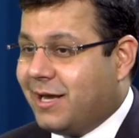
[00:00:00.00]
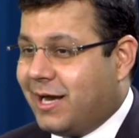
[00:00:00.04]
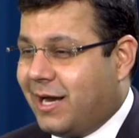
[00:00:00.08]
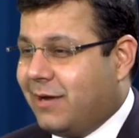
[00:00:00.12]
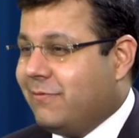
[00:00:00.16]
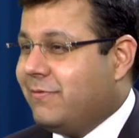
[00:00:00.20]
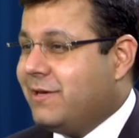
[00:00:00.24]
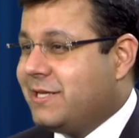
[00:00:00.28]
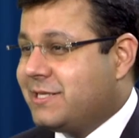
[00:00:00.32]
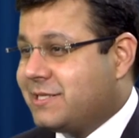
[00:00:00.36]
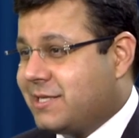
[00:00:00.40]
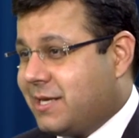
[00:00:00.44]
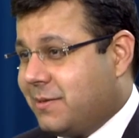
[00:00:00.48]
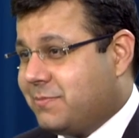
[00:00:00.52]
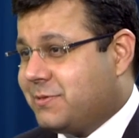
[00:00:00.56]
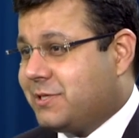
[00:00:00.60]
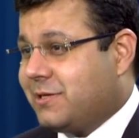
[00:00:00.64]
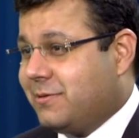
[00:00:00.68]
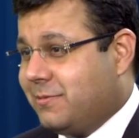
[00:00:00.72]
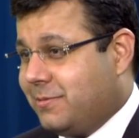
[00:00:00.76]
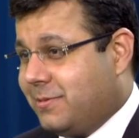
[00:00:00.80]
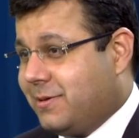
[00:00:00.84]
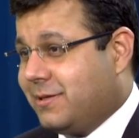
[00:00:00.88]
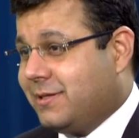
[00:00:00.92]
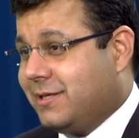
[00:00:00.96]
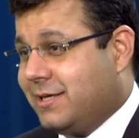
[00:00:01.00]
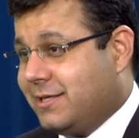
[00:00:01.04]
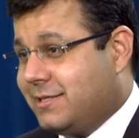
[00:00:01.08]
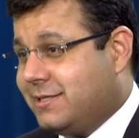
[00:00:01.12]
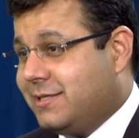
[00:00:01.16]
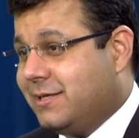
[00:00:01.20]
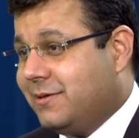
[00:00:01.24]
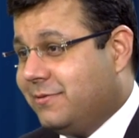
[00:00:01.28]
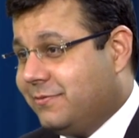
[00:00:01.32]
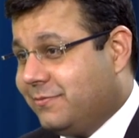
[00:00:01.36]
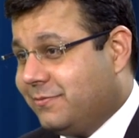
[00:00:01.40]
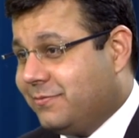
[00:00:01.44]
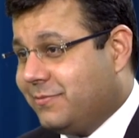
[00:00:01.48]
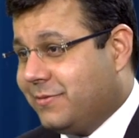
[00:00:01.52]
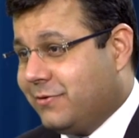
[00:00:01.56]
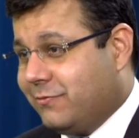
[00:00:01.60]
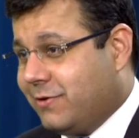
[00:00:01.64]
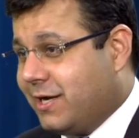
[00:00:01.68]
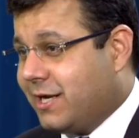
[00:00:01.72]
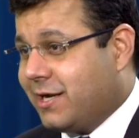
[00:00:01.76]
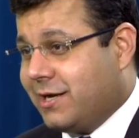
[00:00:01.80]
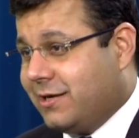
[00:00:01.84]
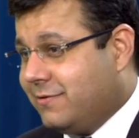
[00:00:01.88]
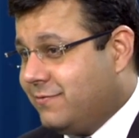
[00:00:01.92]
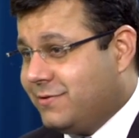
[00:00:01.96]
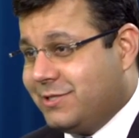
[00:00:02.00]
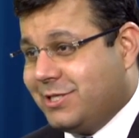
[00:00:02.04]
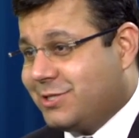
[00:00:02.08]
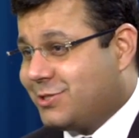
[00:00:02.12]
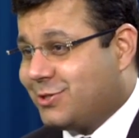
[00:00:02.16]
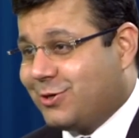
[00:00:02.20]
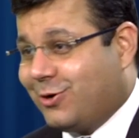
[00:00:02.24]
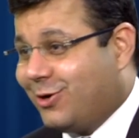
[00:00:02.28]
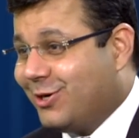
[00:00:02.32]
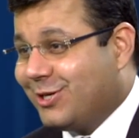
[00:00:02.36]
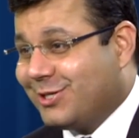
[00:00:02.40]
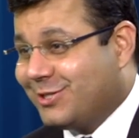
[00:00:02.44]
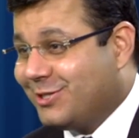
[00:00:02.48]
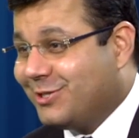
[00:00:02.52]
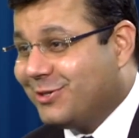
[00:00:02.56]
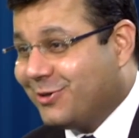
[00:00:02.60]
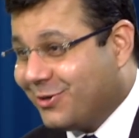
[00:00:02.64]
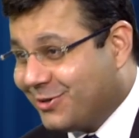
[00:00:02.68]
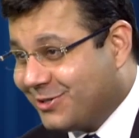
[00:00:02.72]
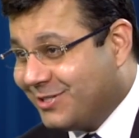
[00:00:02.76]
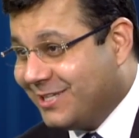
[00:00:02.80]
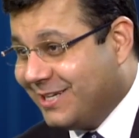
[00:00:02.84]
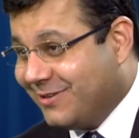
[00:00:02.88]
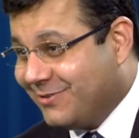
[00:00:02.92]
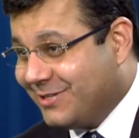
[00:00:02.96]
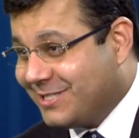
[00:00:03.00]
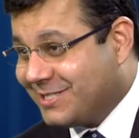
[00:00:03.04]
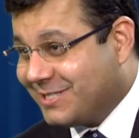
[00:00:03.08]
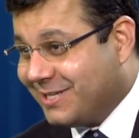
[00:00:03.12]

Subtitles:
I'm very skeptical about that term. Why can't we just call it an ordinary